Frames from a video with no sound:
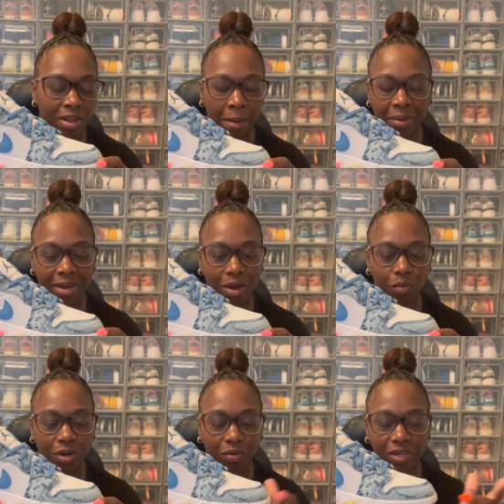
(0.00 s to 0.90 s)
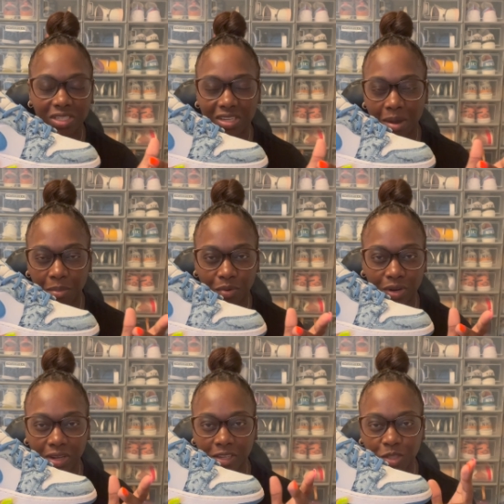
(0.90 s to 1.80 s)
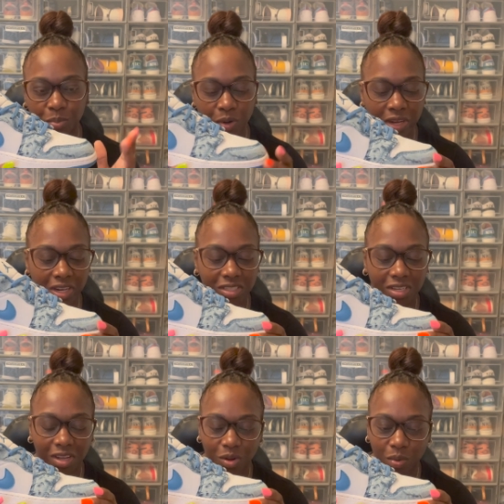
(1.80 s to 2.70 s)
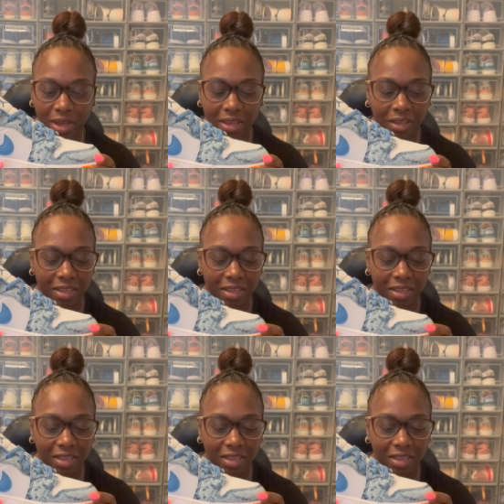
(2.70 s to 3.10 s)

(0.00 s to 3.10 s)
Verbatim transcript: I mean not wintery, summery, springish colorway.